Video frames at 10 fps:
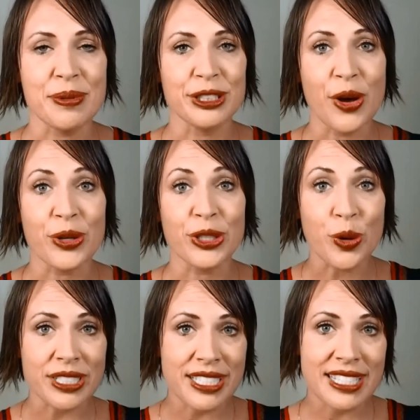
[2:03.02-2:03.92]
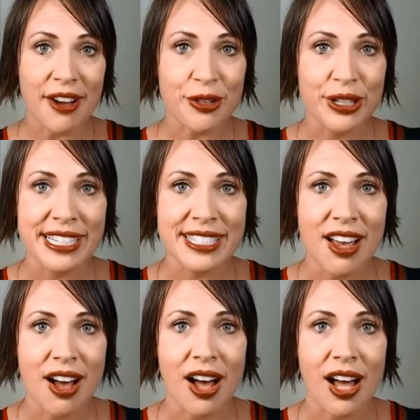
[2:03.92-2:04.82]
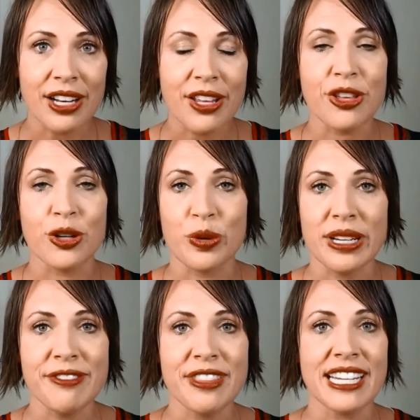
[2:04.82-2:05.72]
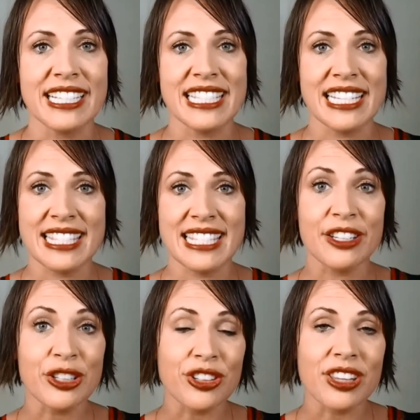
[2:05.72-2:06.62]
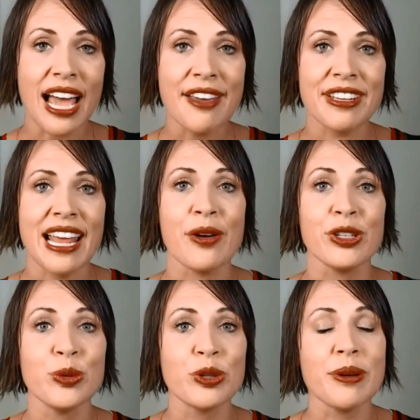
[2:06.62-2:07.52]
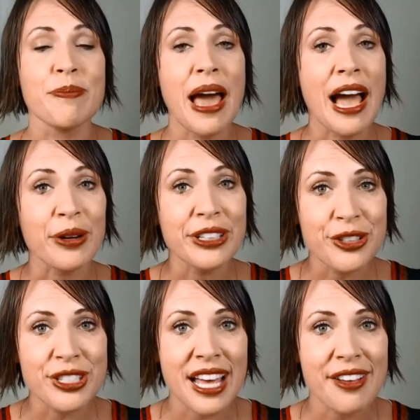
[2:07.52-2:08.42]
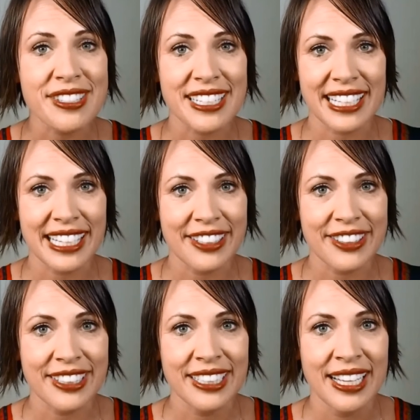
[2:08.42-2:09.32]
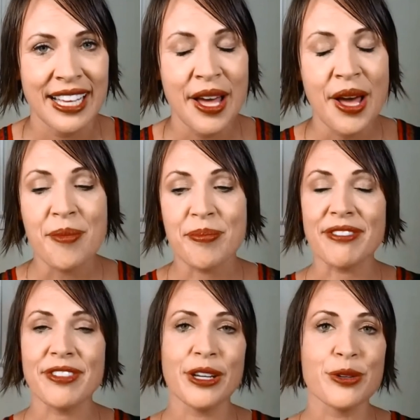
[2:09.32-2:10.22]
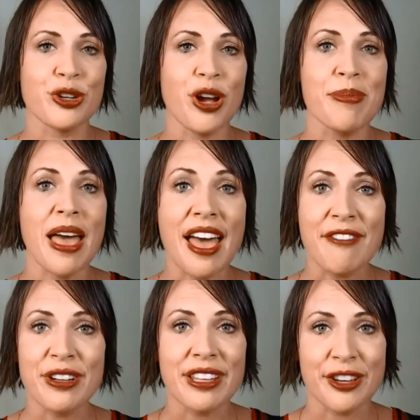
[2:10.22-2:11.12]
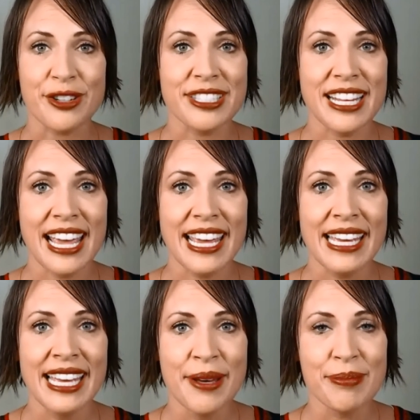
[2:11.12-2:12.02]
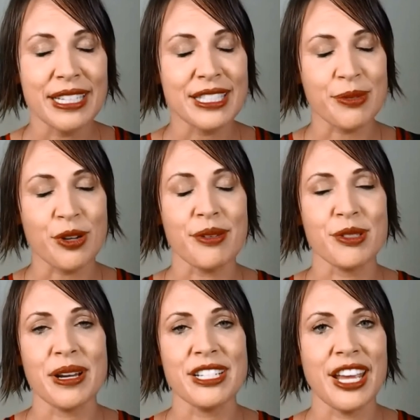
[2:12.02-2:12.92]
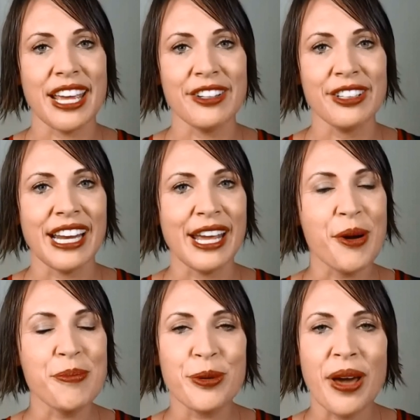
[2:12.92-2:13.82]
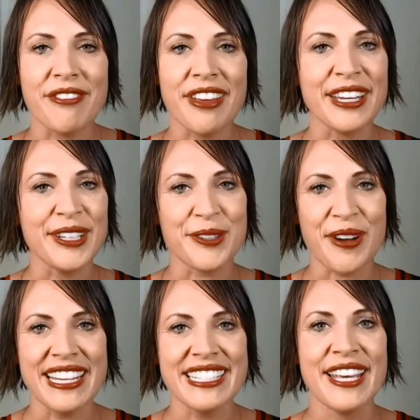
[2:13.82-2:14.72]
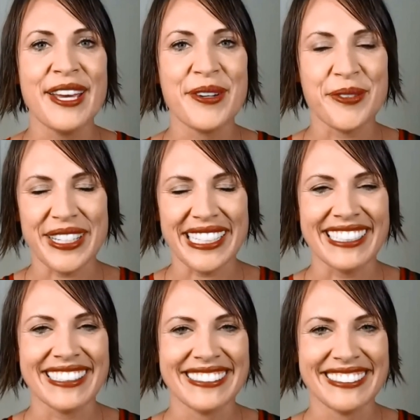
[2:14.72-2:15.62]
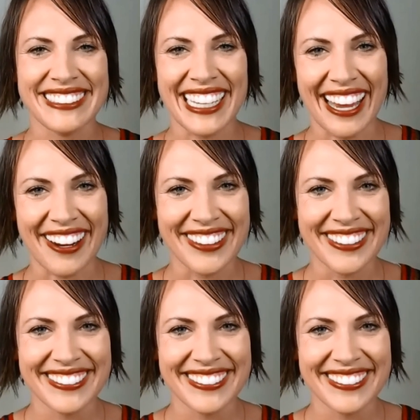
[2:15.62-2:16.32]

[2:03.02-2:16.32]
below your discoveries on the grief that exists in your life and how you are empowering yourself to heal. My videos are up every Thursday. Please subscribe to my channel, and I hope you have a great week. Take care.